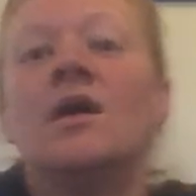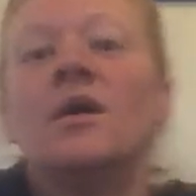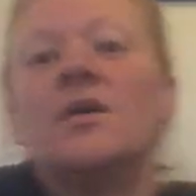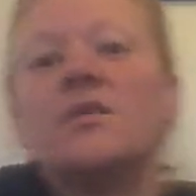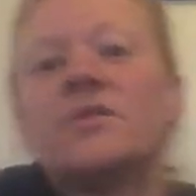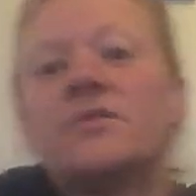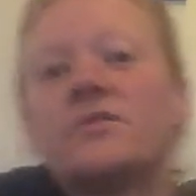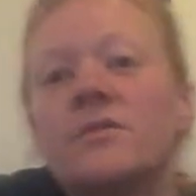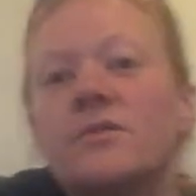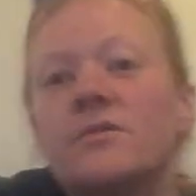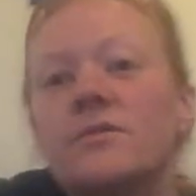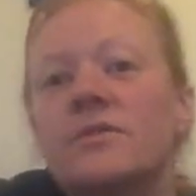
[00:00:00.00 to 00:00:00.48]

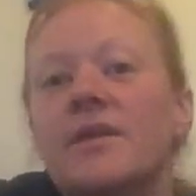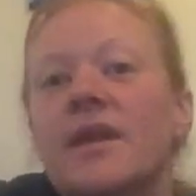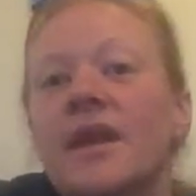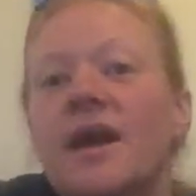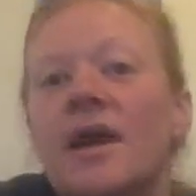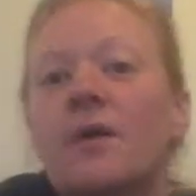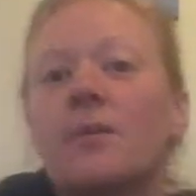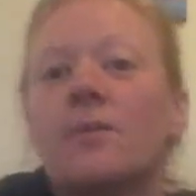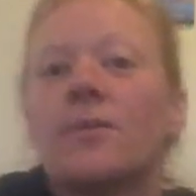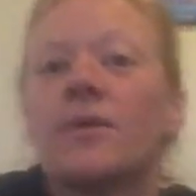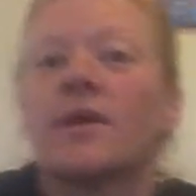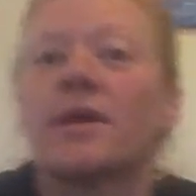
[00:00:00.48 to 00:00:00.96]
So
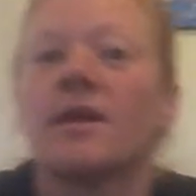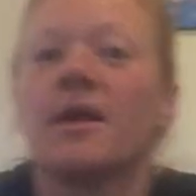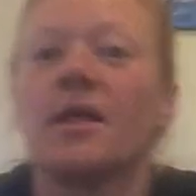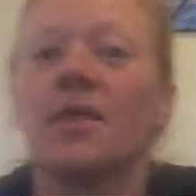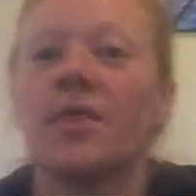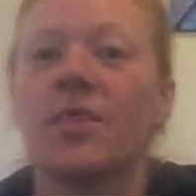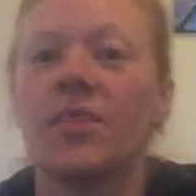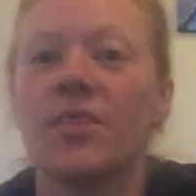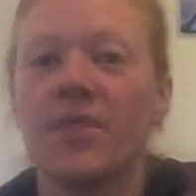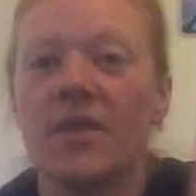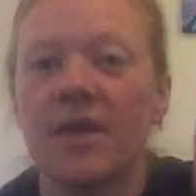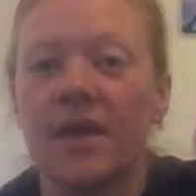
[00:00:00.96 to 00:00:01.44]
now we're going to
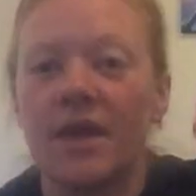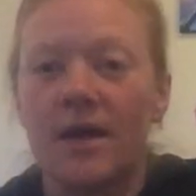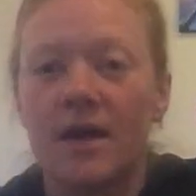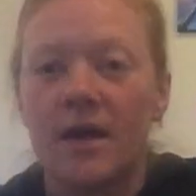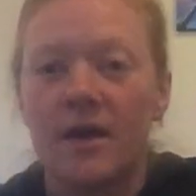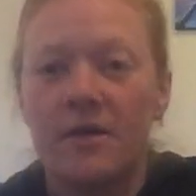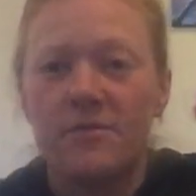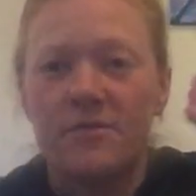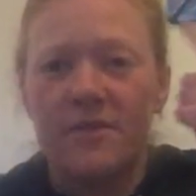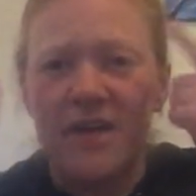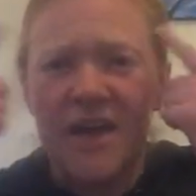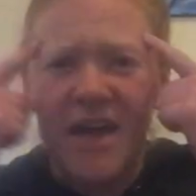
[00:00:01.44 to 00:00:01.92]
think
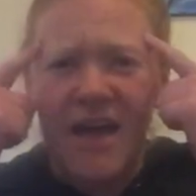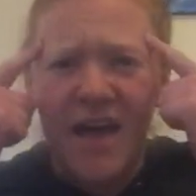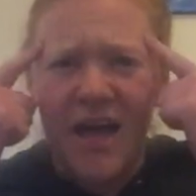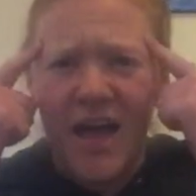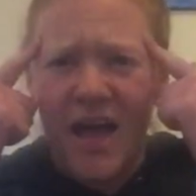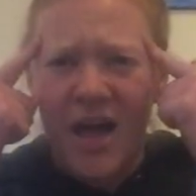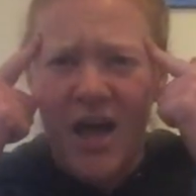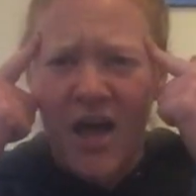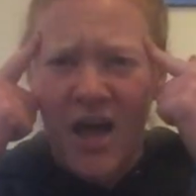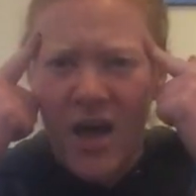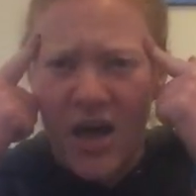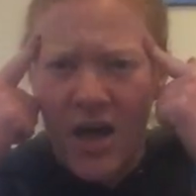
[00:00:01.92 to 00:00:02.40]
of
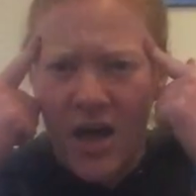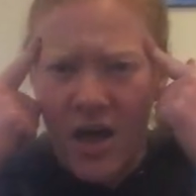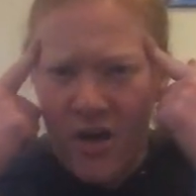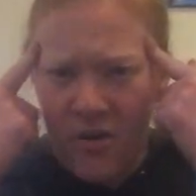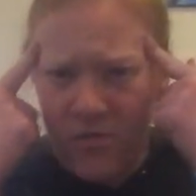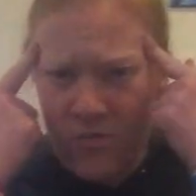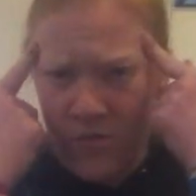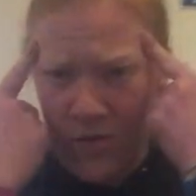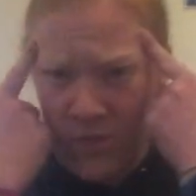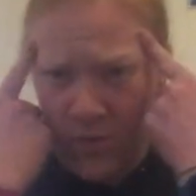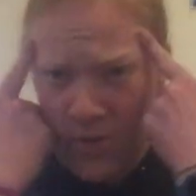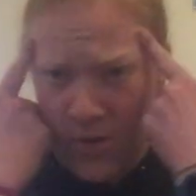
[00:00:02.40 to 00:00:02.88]

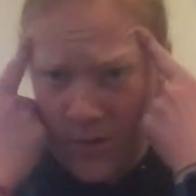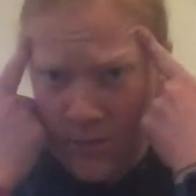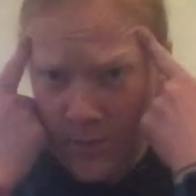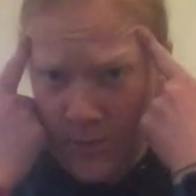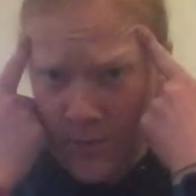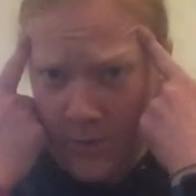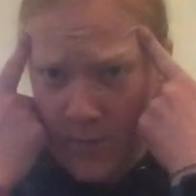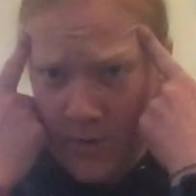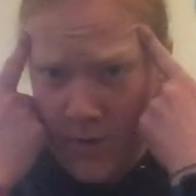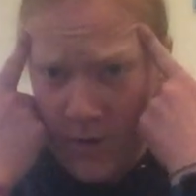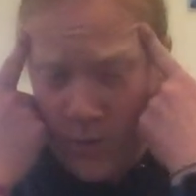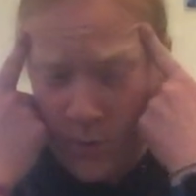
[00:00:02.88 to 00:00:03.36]
everyone
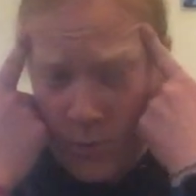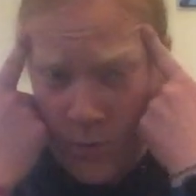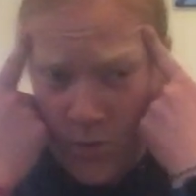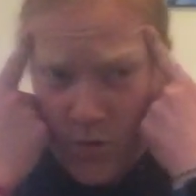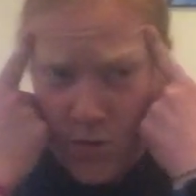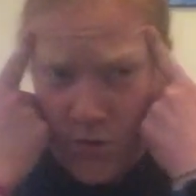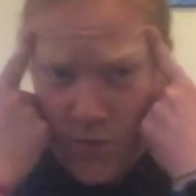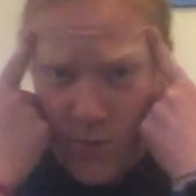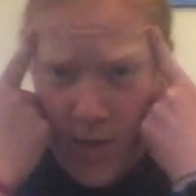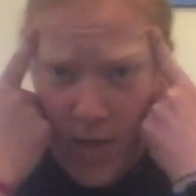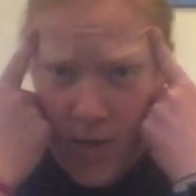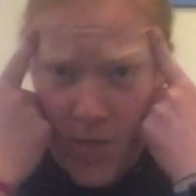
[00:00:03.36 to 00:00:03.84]
we want to
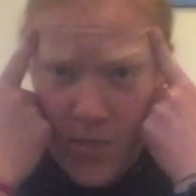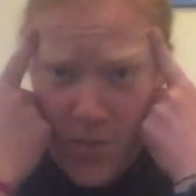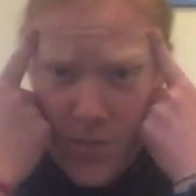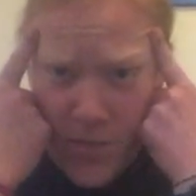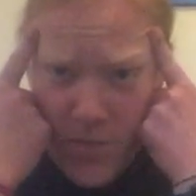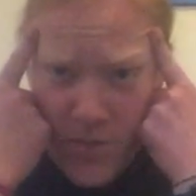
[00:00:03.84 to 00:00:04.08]
wish well.